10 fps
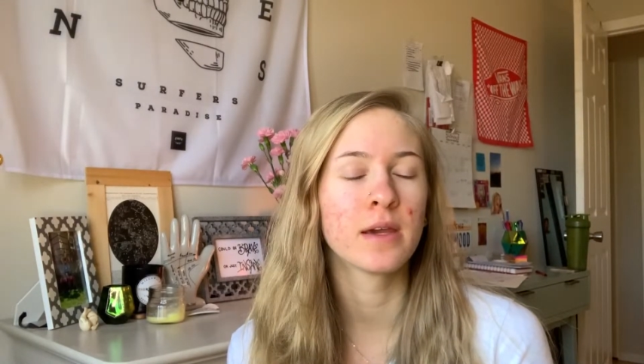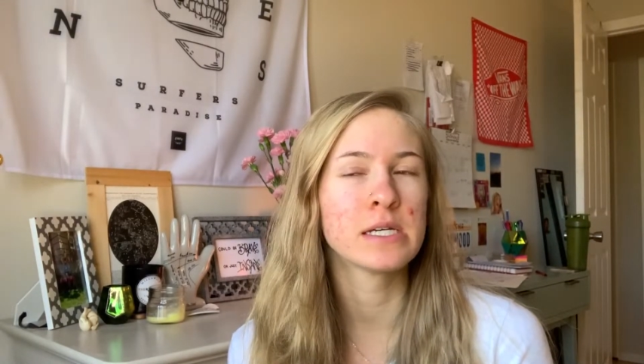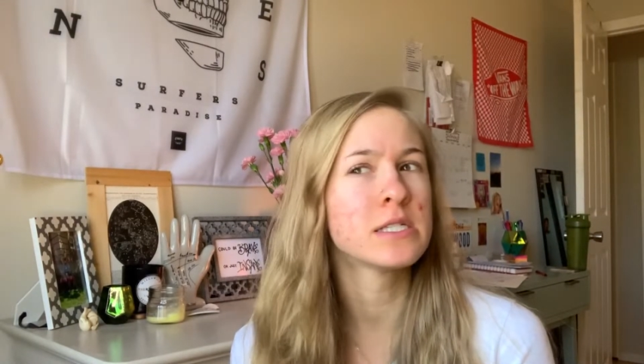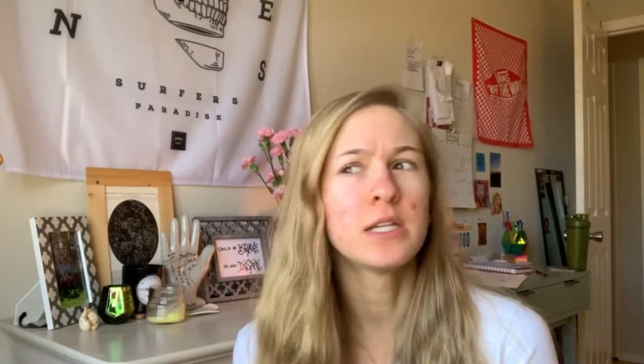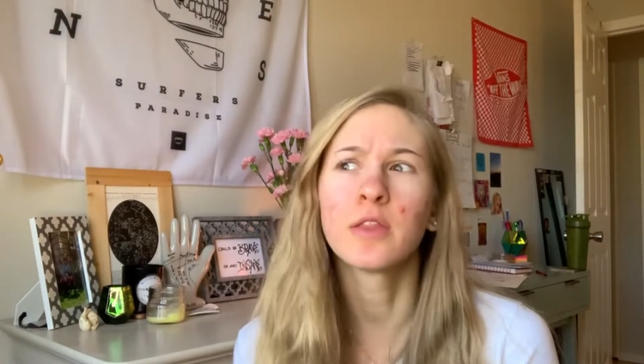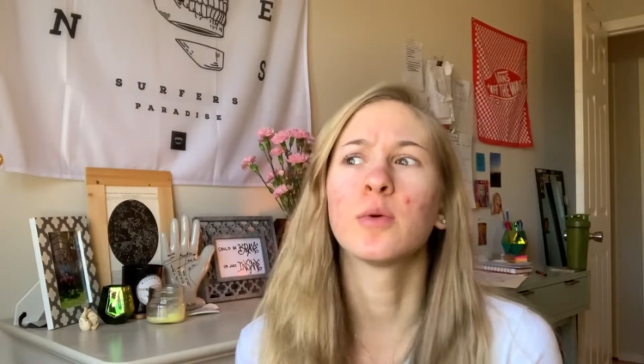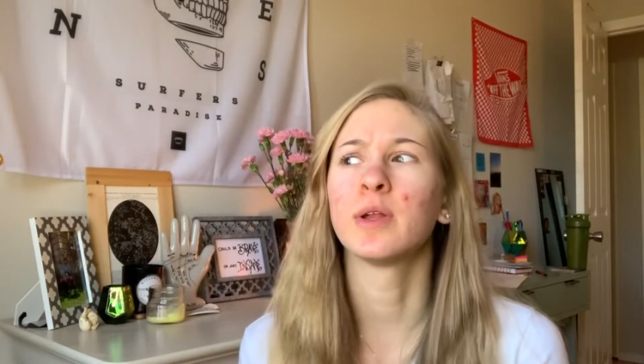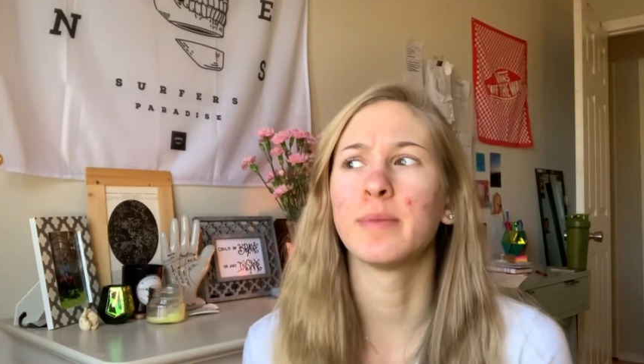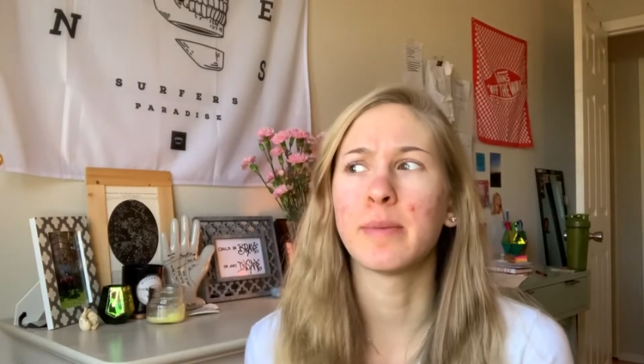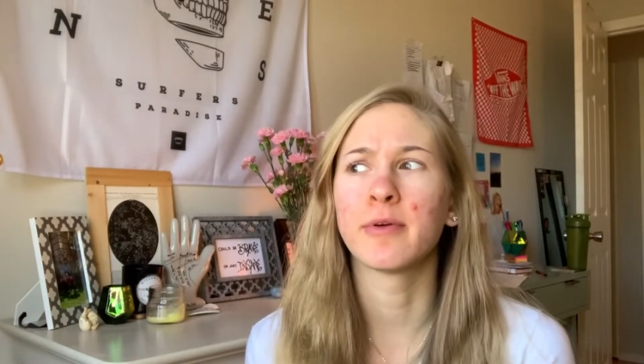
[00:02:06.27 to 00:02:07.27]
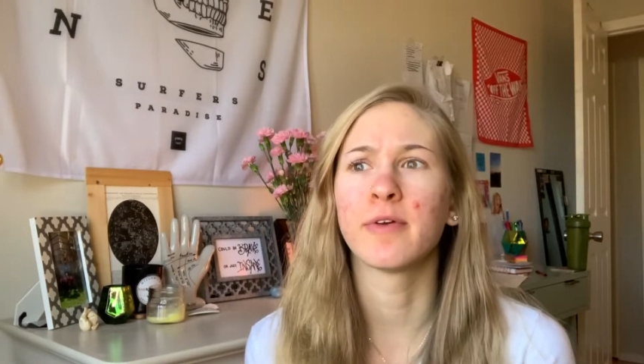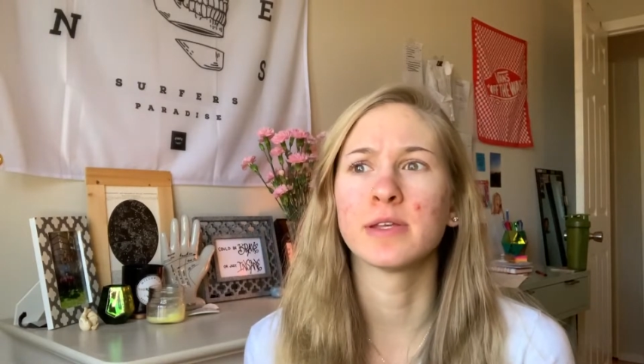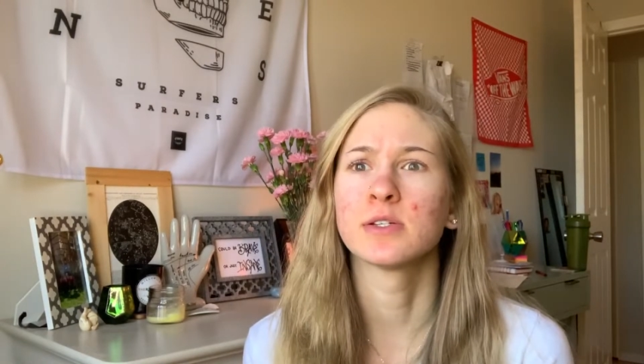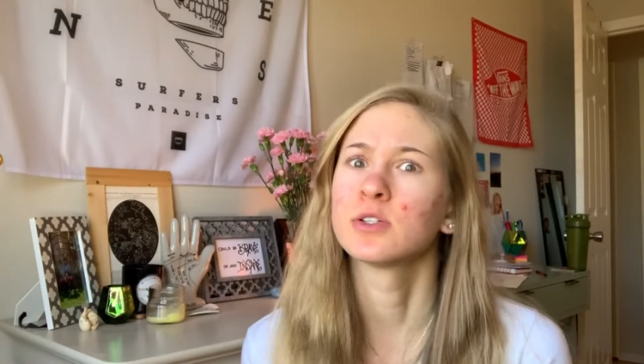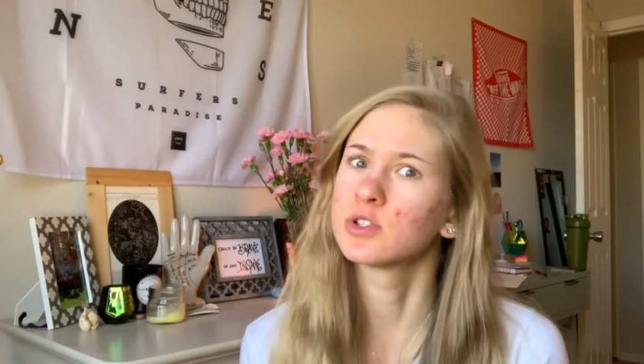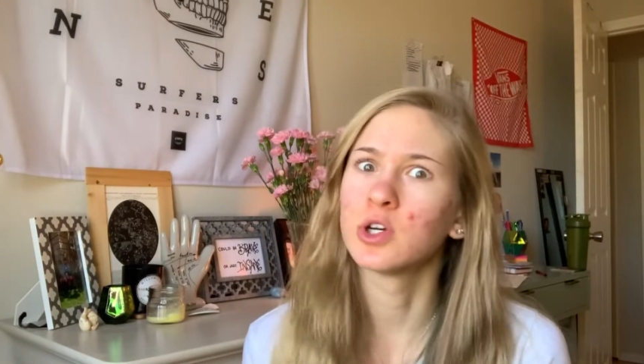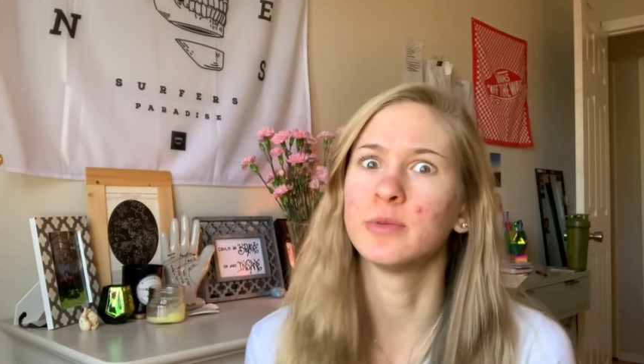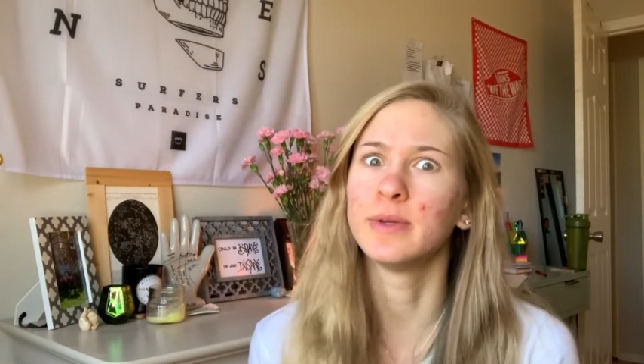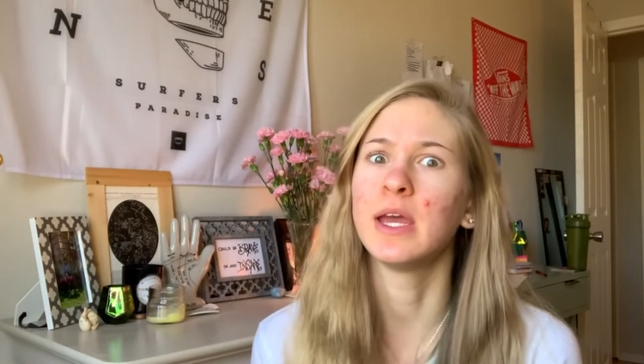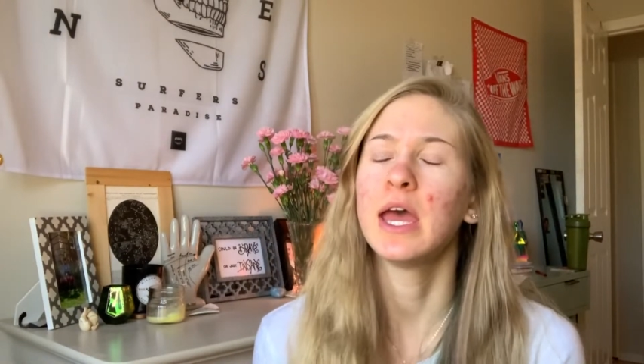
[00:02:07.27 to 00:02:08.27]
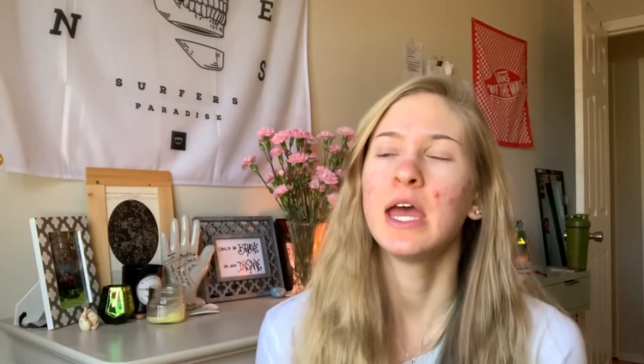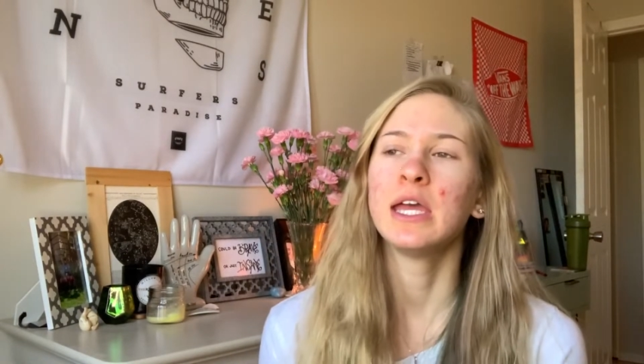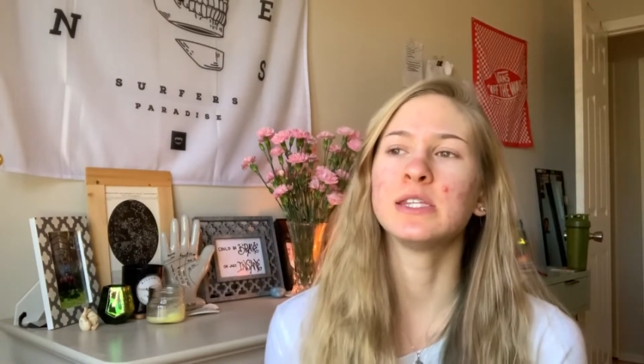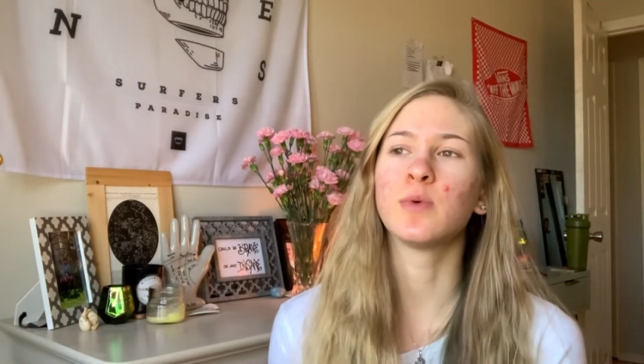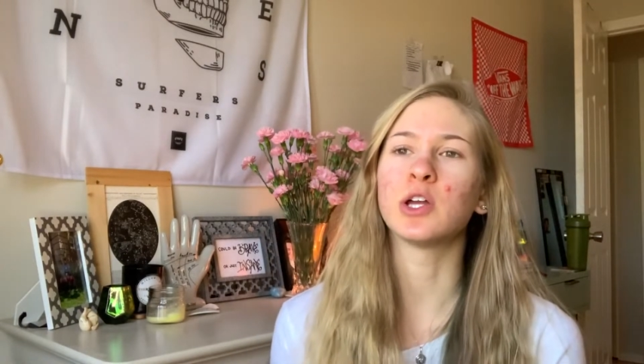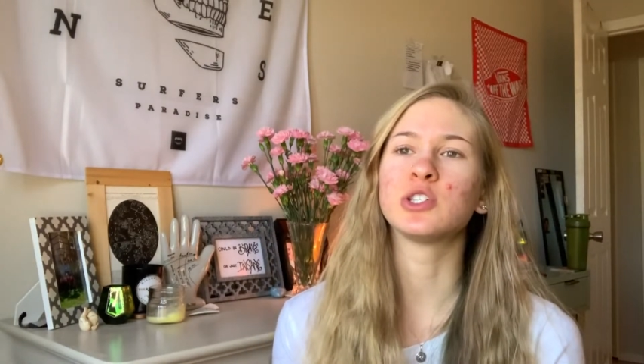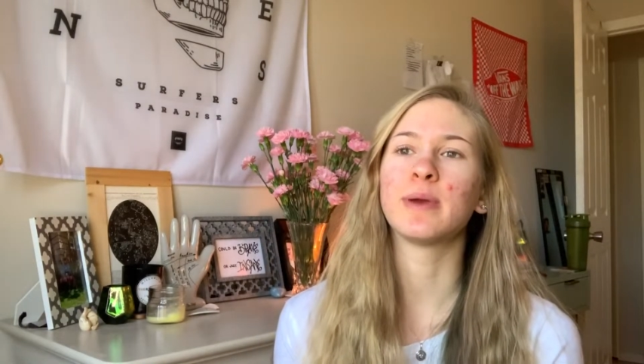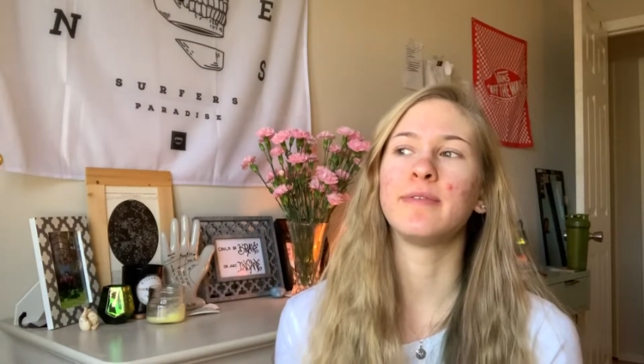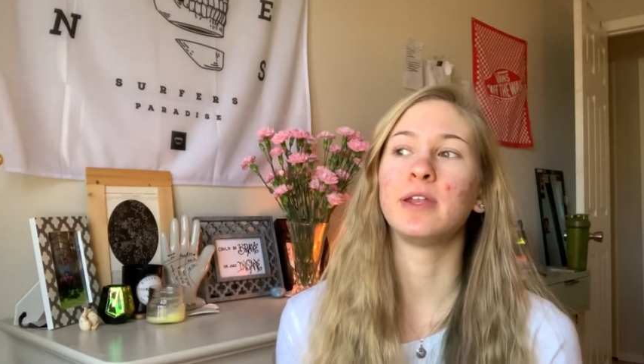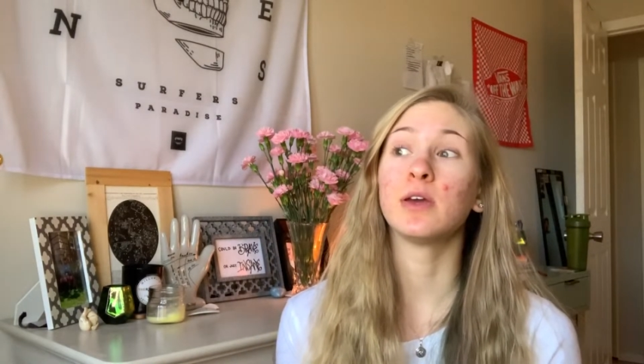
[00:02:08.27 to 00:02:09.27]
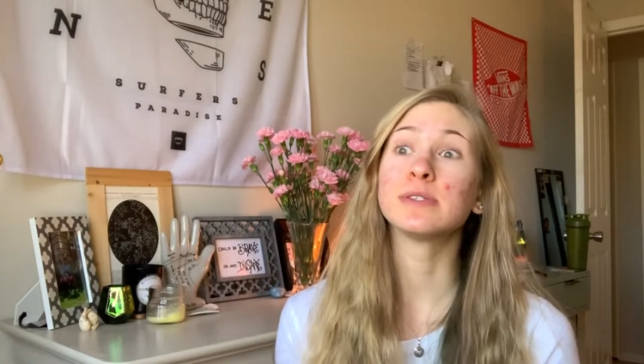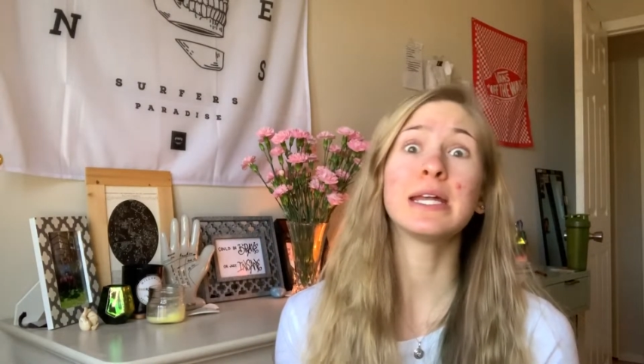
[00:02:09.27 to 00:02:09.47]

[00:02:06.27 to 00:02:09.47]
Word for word: because another one of my professors told me he's watched my videos,